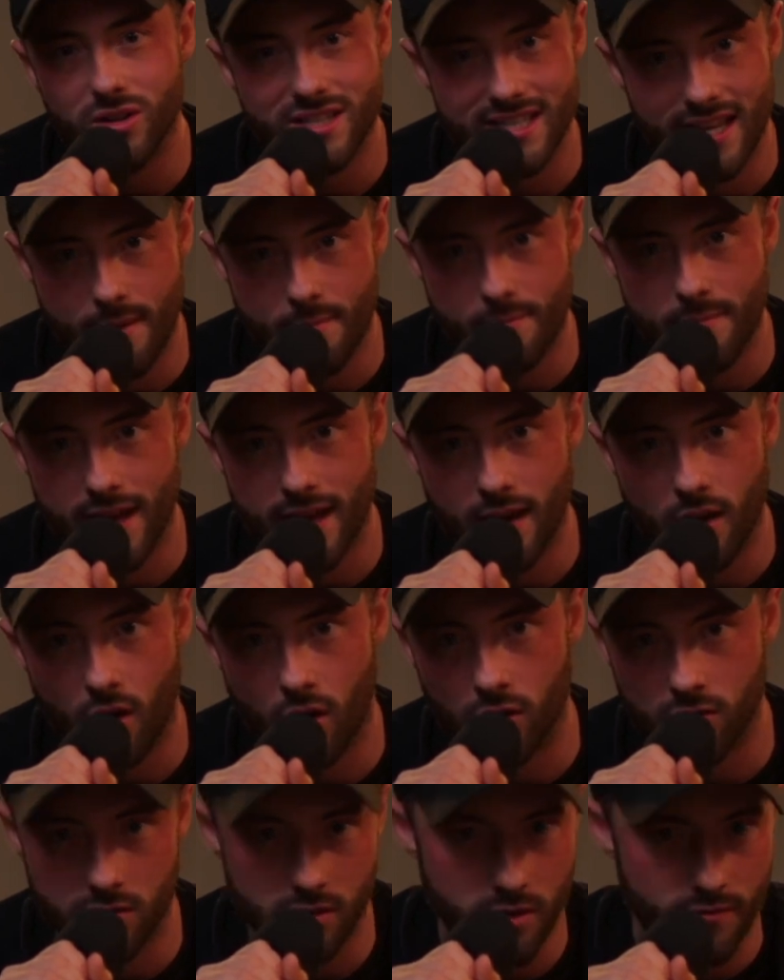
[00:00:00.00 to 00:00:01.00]
DM me
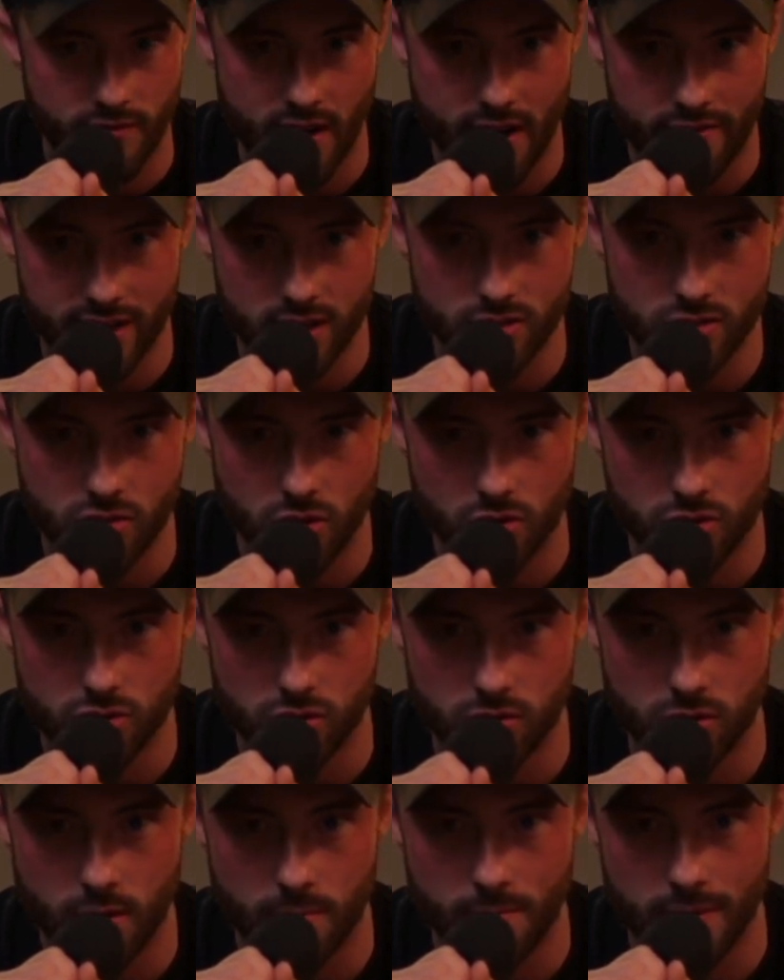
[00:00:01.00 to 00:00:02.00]
on the various
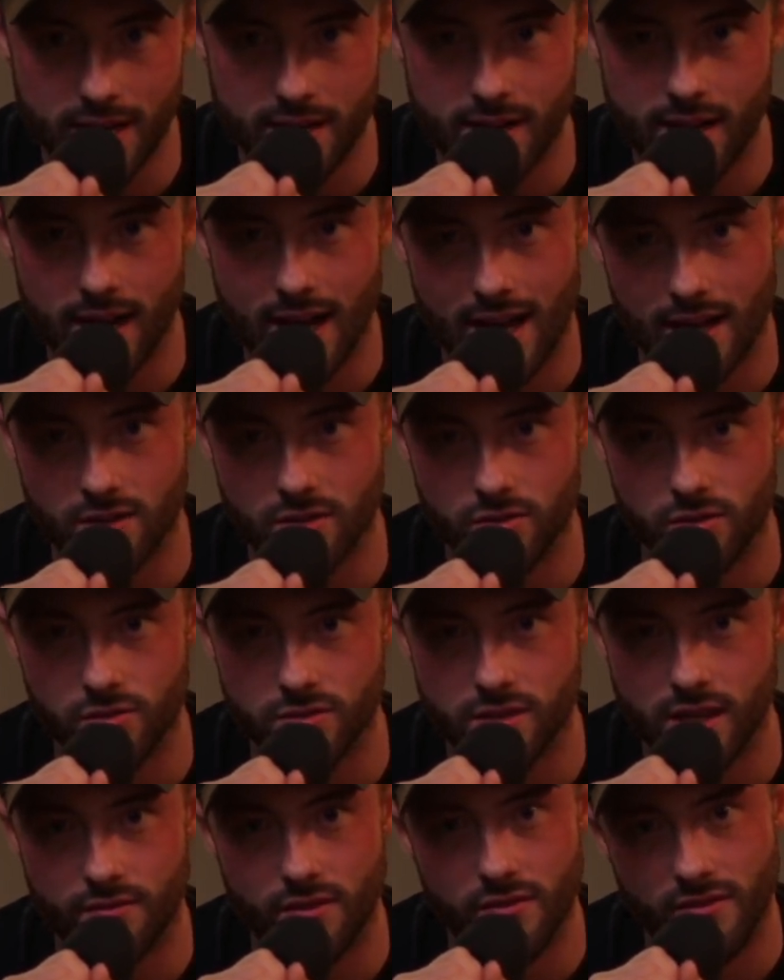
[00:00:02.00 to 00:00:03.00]
social media
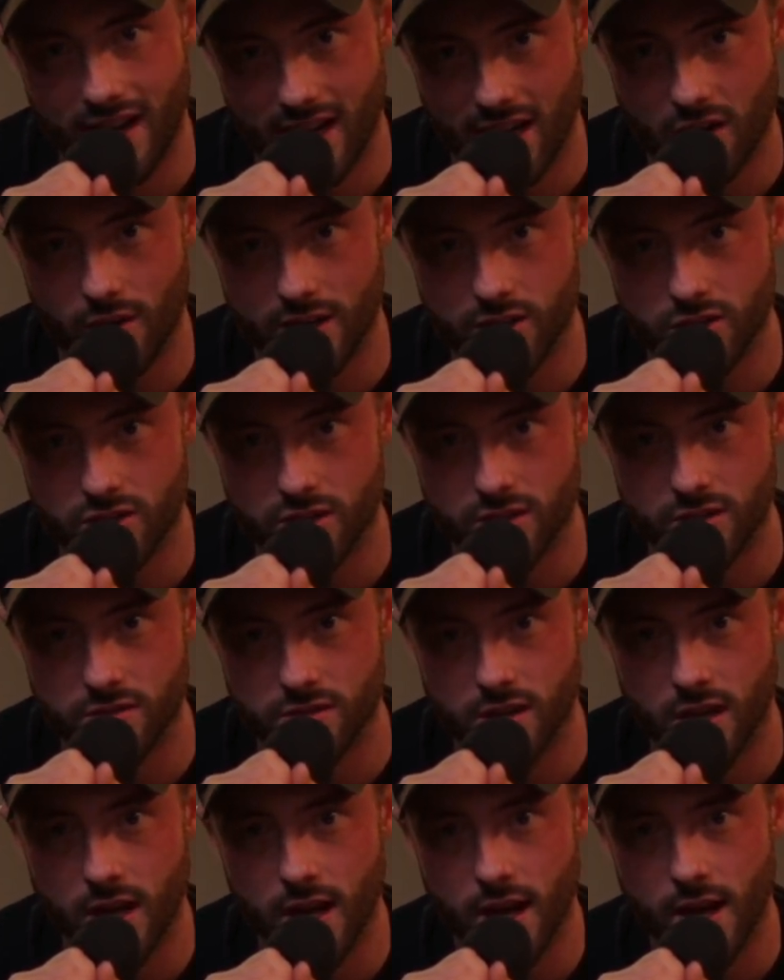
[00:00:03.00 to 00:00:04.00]
handles if you've any
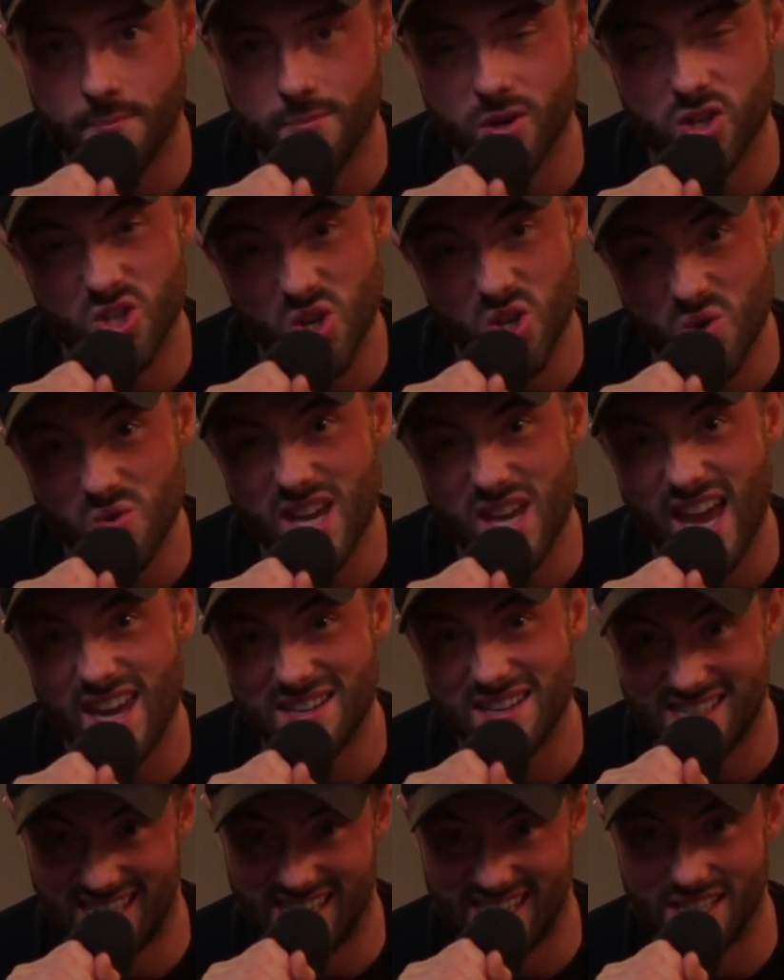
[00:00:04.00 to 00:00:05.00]
questions. But do get
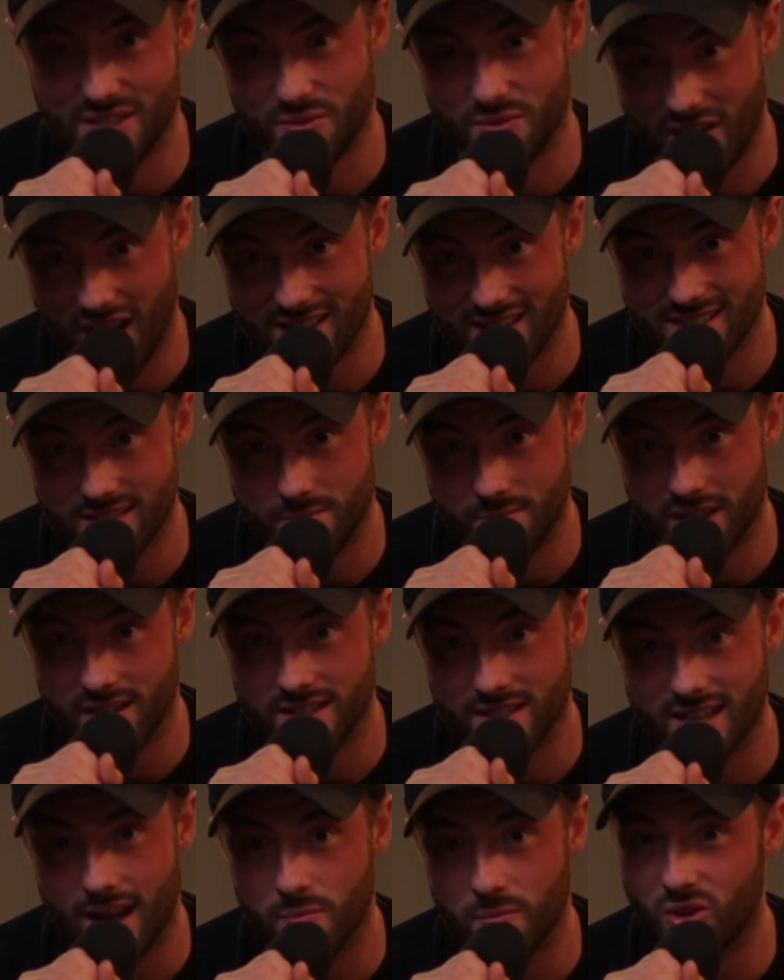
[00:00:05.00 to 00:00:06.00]
your tickets fast,
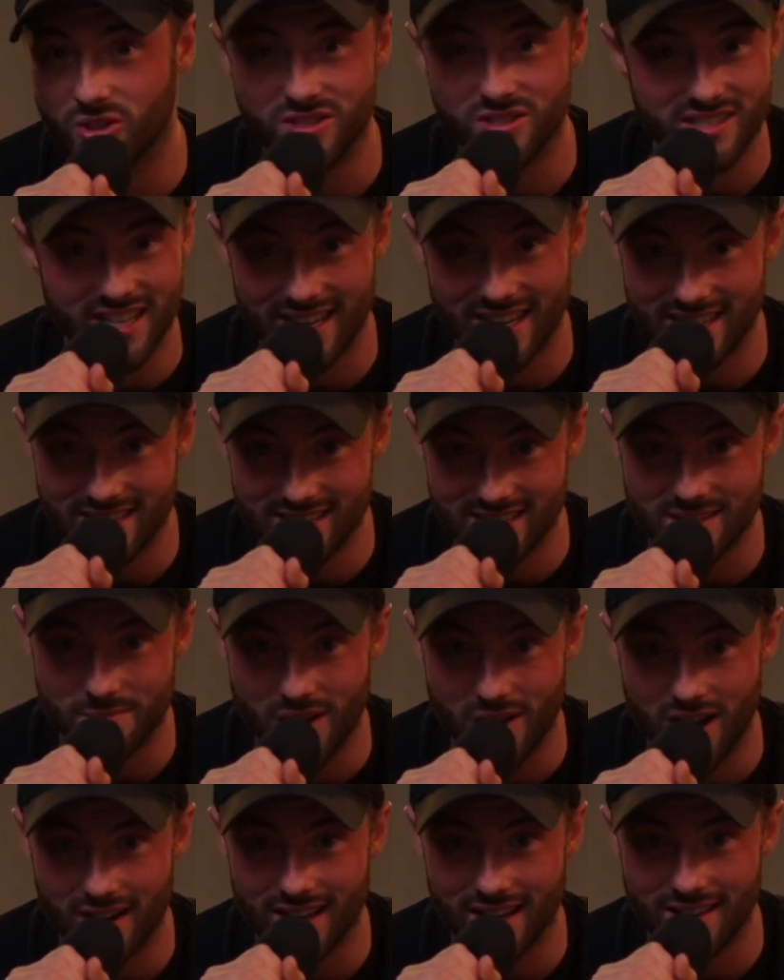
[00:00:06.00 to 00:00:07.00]
because I'm not just saying this is a
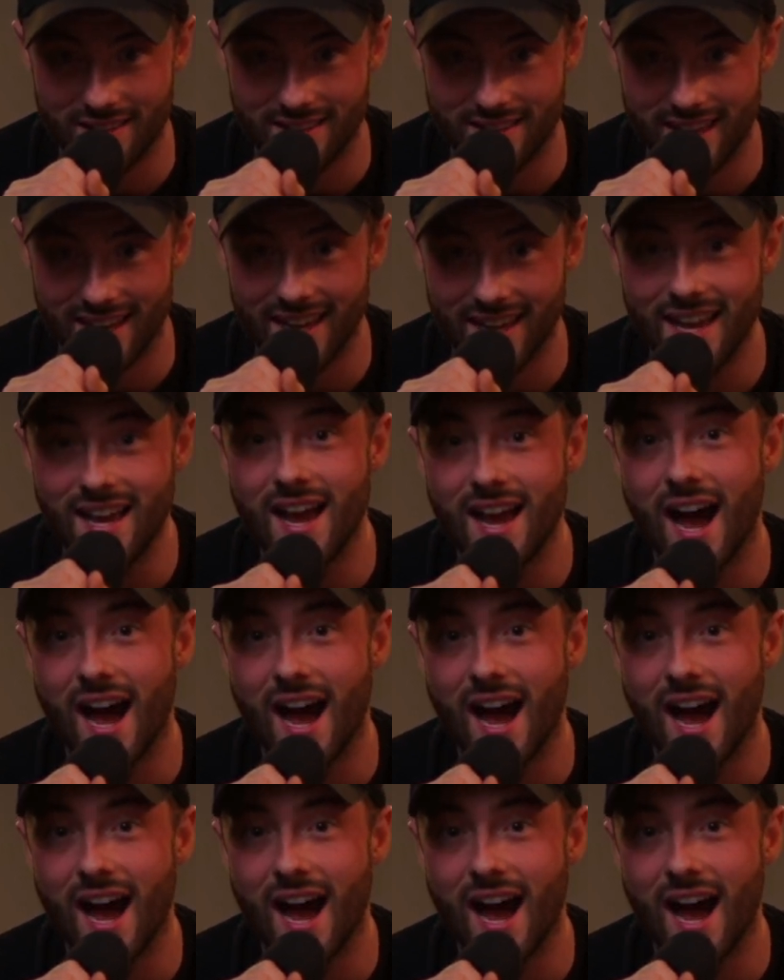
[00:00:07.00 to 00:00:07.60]
marketing thing.